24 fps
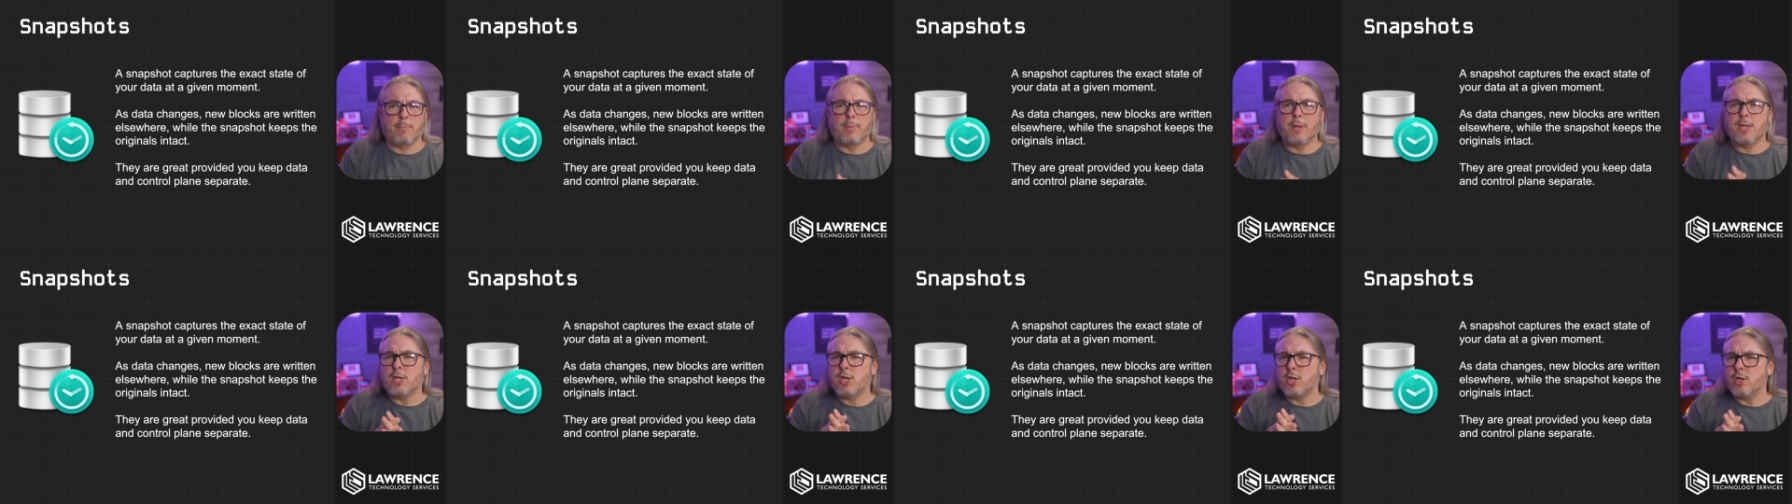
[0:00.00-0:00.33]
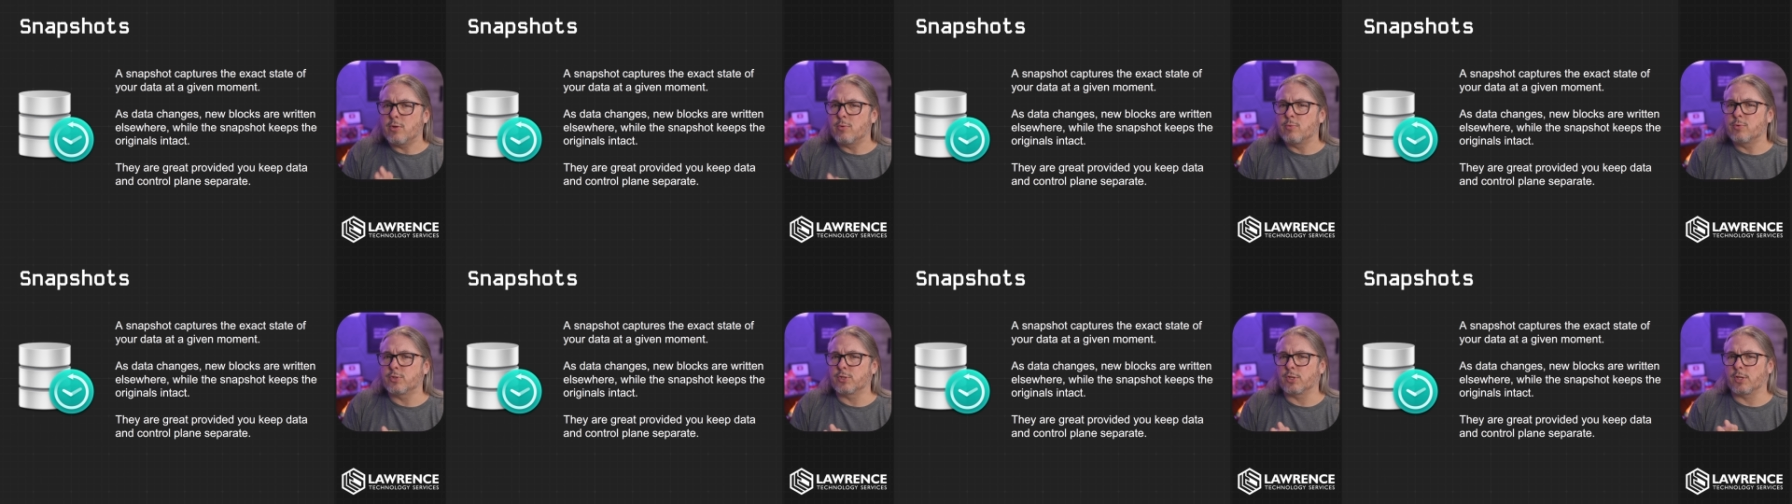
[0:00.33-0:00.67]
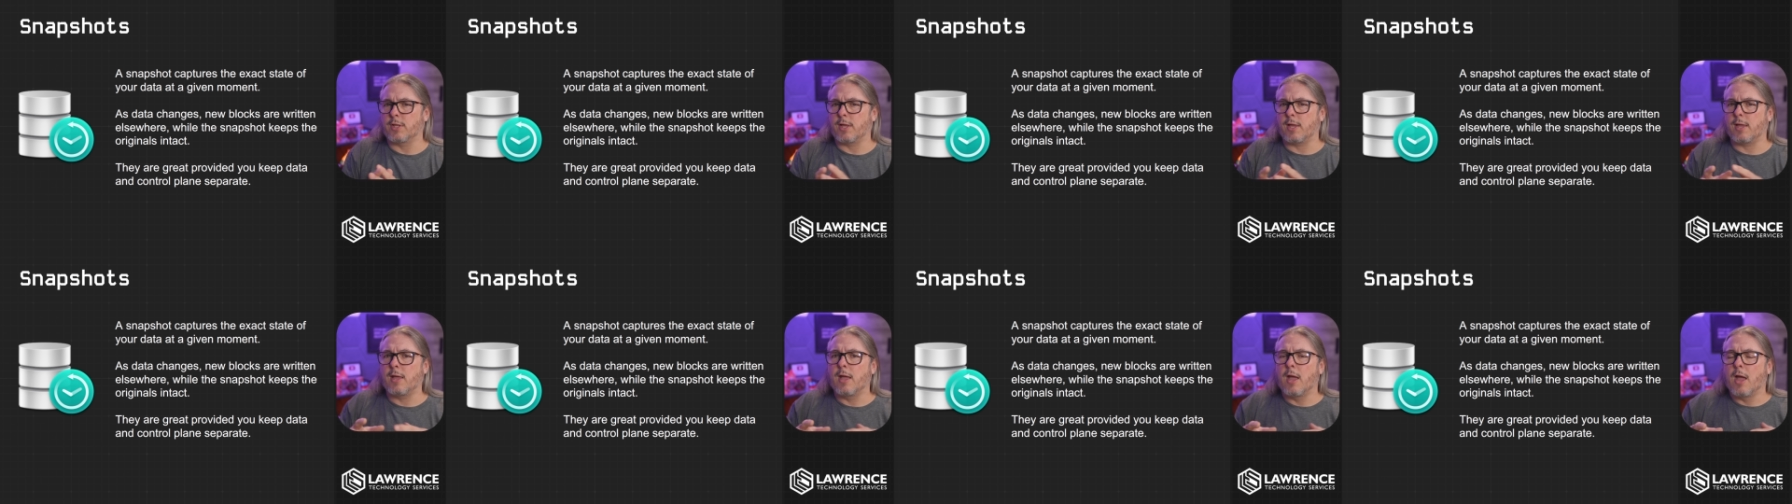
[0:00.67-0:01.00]
but
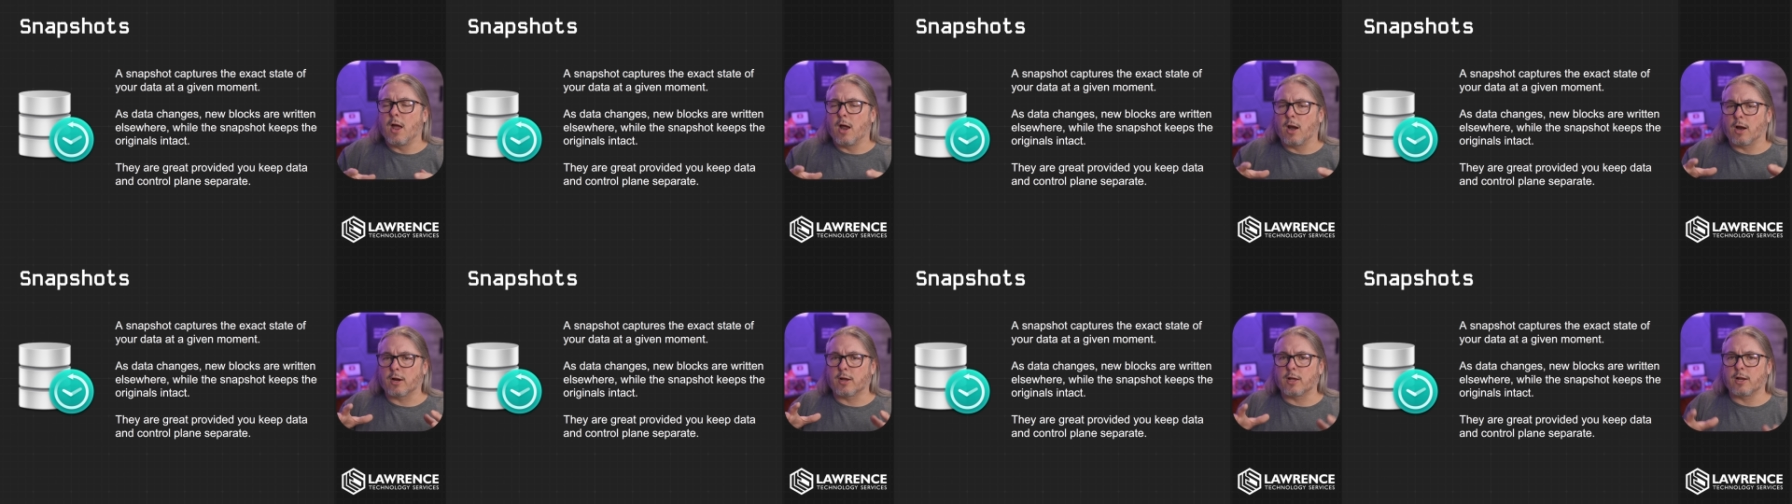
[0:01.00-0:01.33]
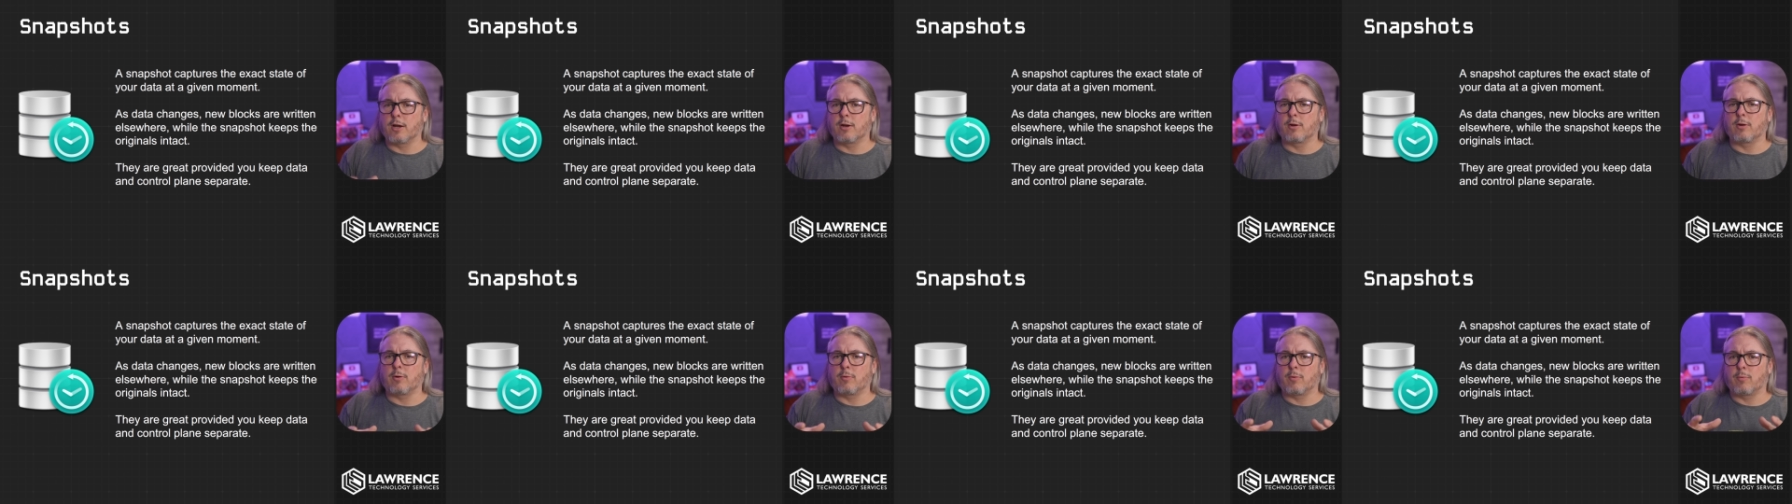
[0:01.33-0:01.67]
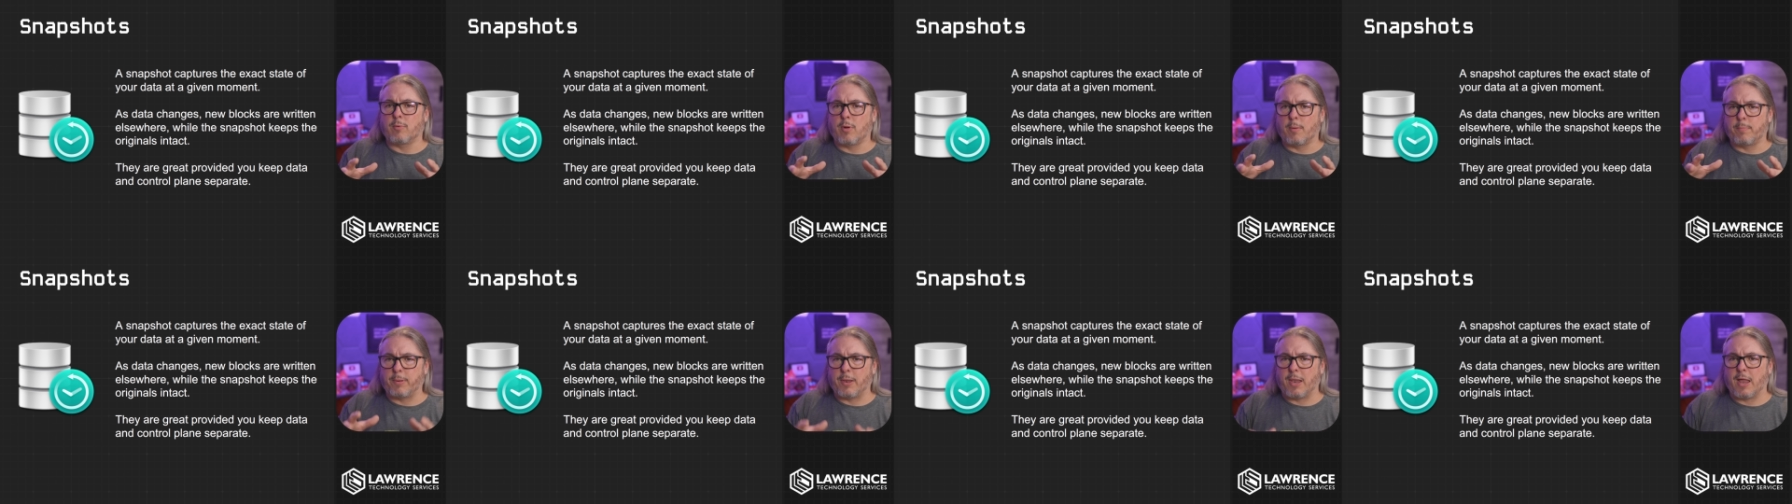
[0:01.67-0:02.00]
usually are going to
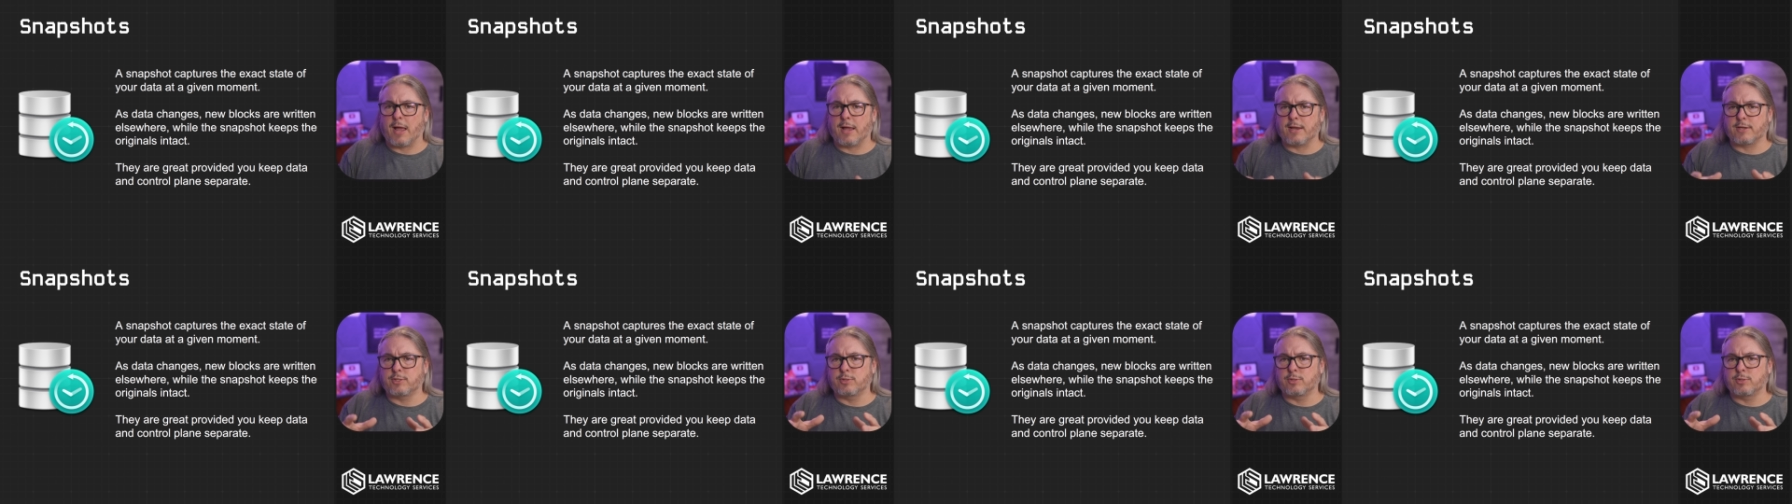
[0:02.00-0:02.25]
apply